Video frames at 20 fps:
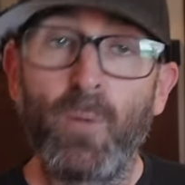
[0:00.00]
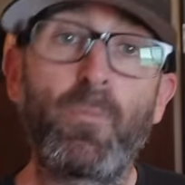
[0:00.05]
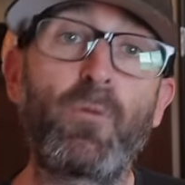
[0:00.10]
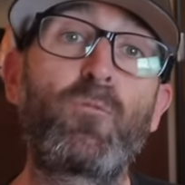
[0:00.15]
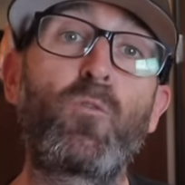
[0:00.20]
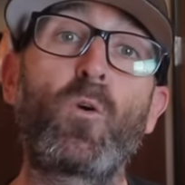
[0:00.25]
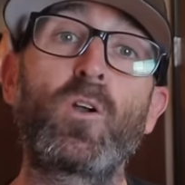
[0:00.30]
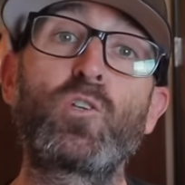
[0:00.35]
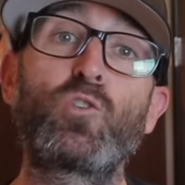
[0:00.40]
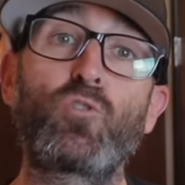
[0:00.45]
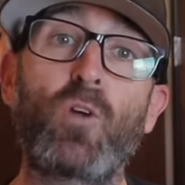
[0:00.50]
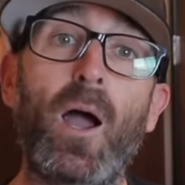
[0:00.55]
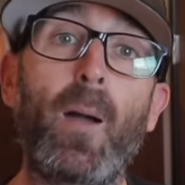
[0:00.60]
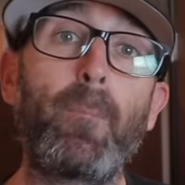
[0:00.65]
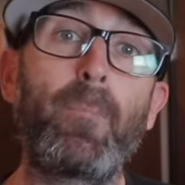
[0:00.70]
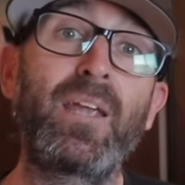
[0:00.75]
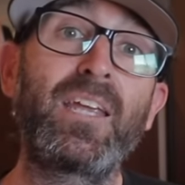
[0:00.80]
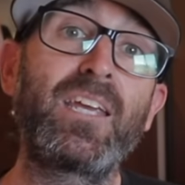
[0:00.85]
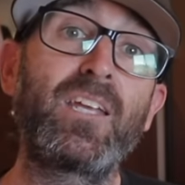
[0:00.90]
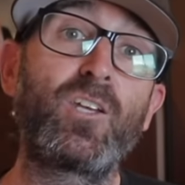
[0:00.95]
before
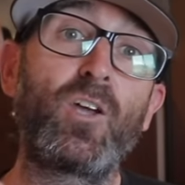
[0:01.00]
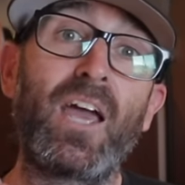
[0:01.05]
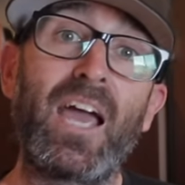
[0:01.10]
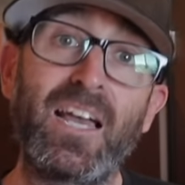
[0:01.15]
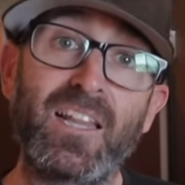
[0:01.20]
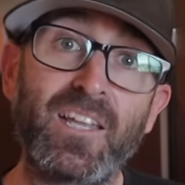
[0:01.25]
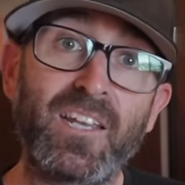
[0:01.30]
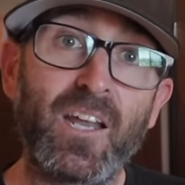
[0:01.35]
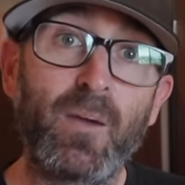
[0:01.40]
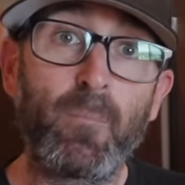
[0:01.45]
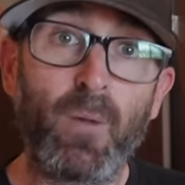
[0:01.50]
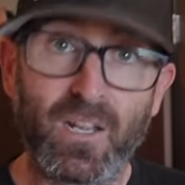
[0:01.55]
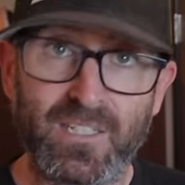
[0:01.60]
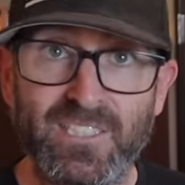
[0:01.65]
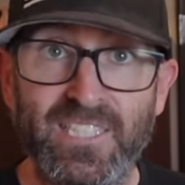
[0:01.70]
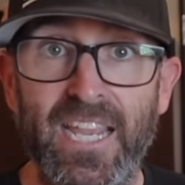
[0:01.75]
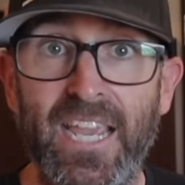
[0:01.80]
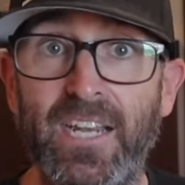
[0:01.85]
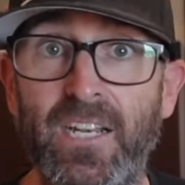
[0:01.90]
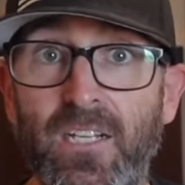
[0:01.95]
dropping into Helena,
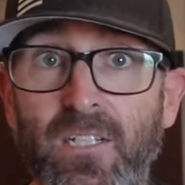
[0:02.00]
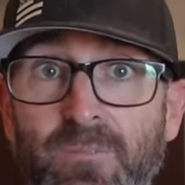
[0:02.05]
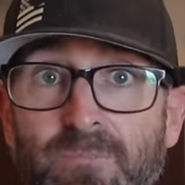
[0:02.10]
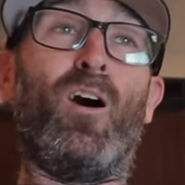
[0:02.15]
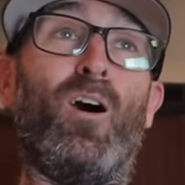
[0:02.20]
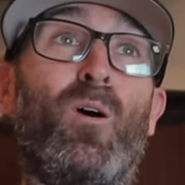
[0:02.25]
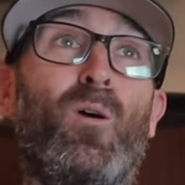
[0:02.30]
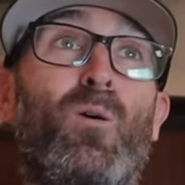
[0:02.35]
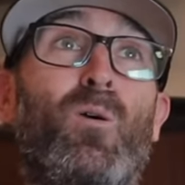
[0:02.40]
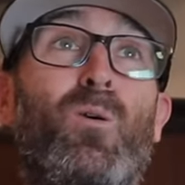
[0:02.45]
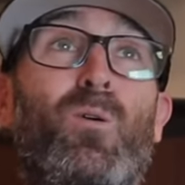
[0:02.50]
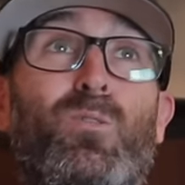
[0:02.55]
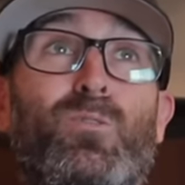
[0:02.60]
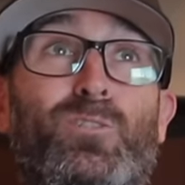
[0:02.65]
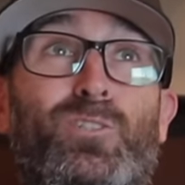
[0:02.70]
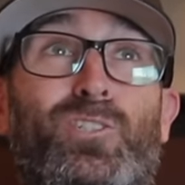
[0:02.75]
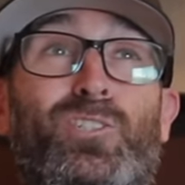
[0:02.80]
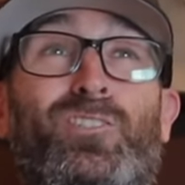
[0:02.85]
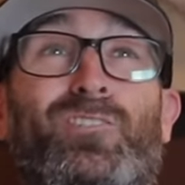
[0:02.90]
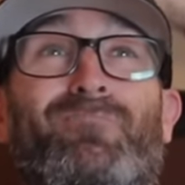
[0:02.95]
Montana.
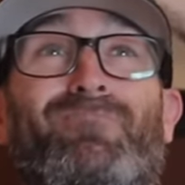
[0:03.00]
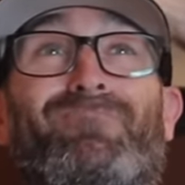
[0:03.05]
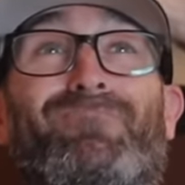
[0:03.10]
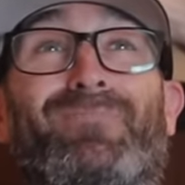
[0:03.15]
Whoosh!